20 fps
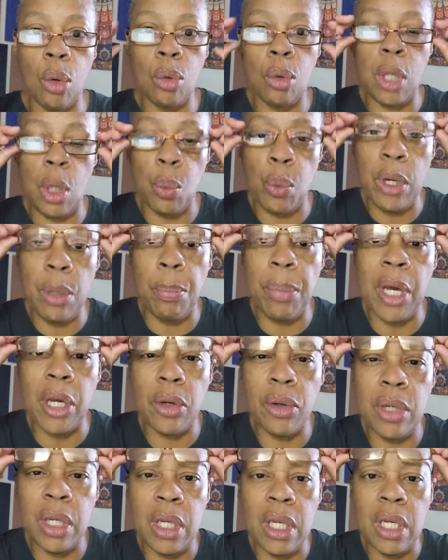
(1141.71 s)
that we're
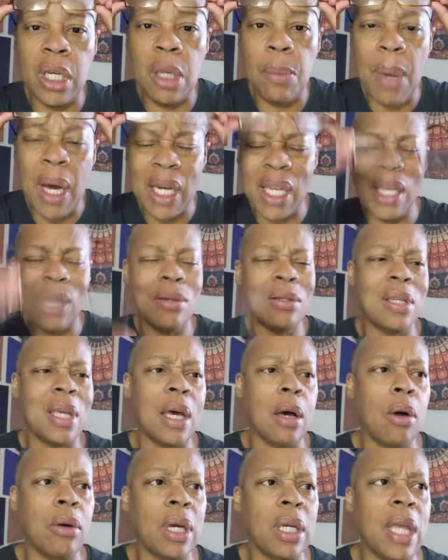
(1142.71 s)
better than anybody else?
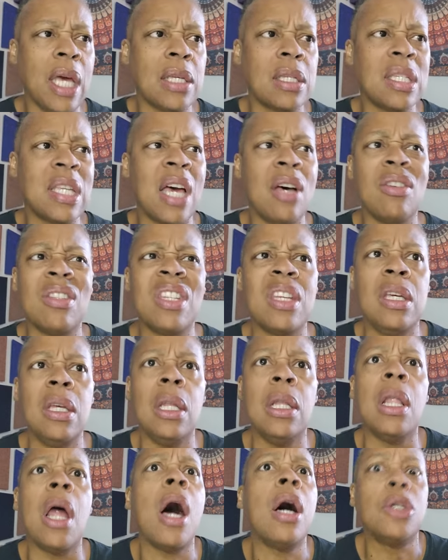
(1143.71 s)
That, okay, that sounds
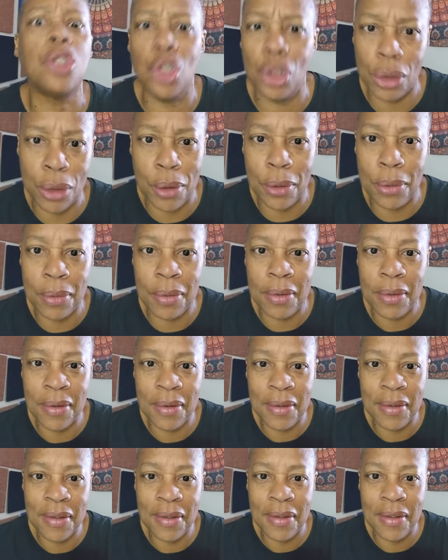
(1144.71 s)
illogical.
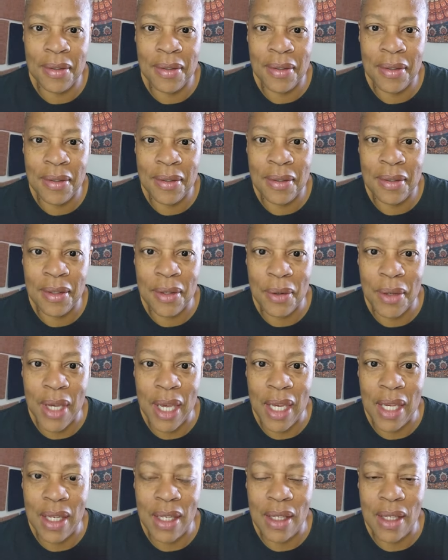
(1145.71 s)

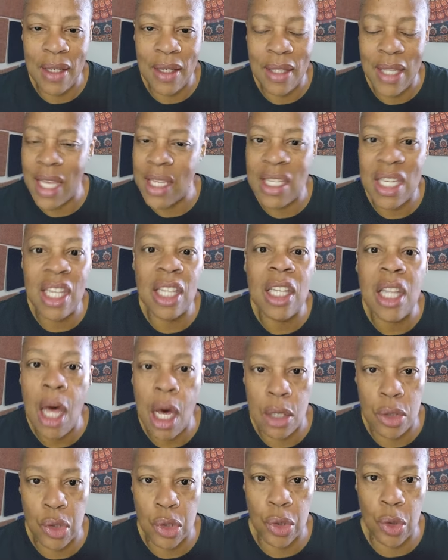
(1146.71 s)
Okay? That's
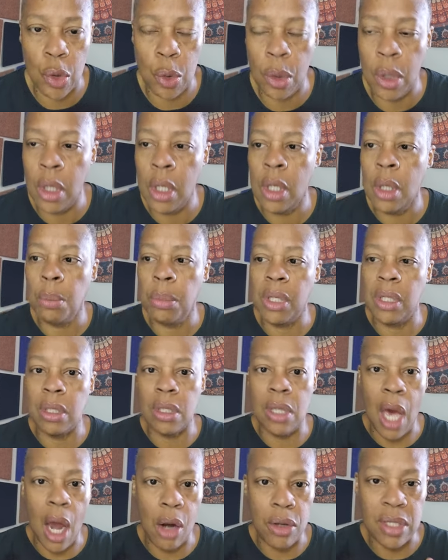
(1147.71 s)
illogical. But
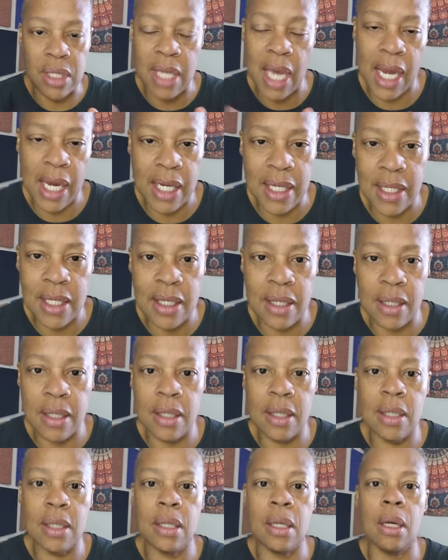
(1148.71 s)
our
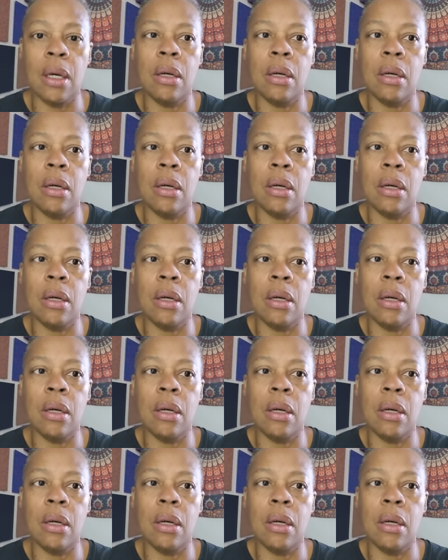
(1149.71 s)
scientists